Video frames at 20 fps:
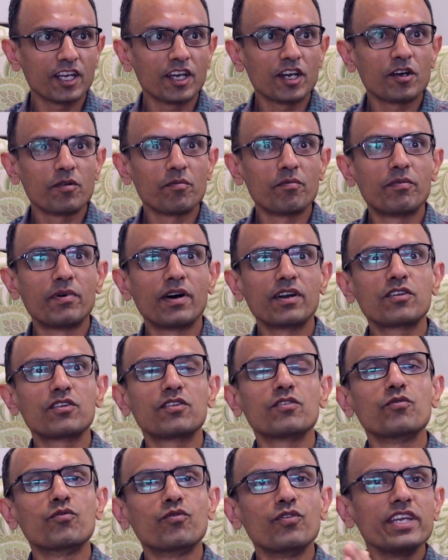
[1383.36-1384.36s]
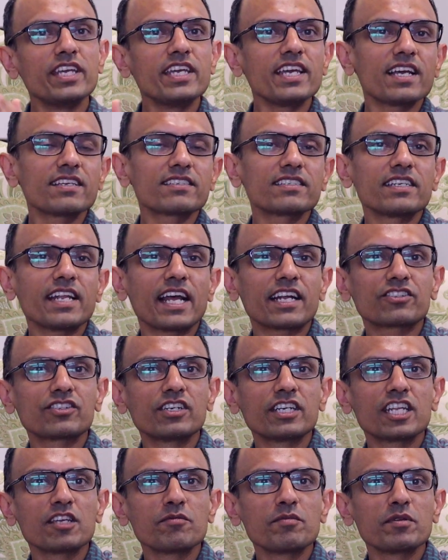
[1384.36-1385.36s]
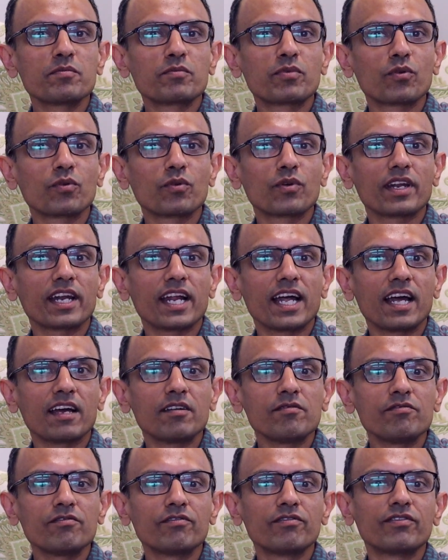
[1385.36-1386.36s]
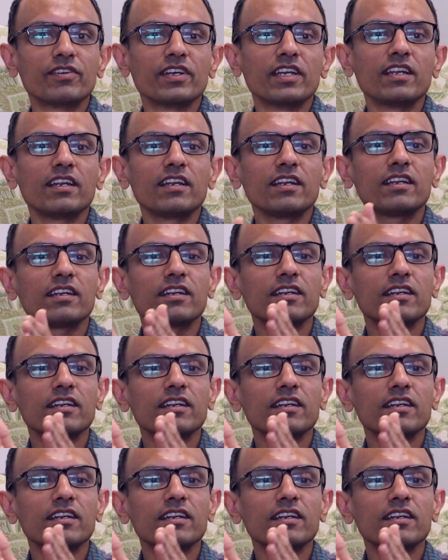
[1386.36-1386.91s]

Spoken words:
but we as a national TB program will